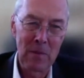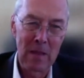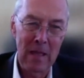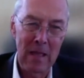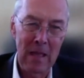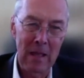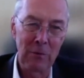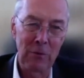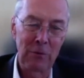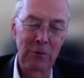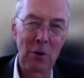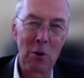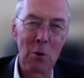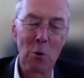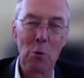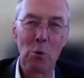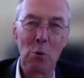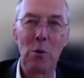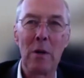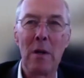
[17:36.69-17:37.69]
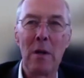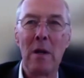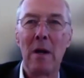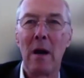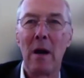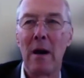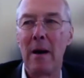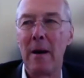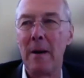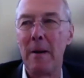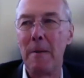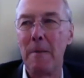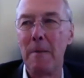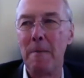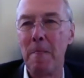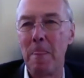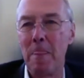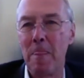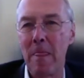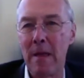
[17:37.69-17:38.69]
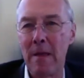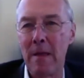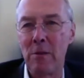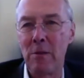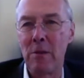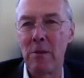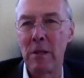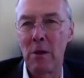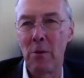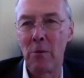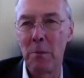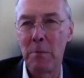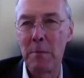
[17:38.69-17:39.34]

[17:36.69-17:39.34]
And so, the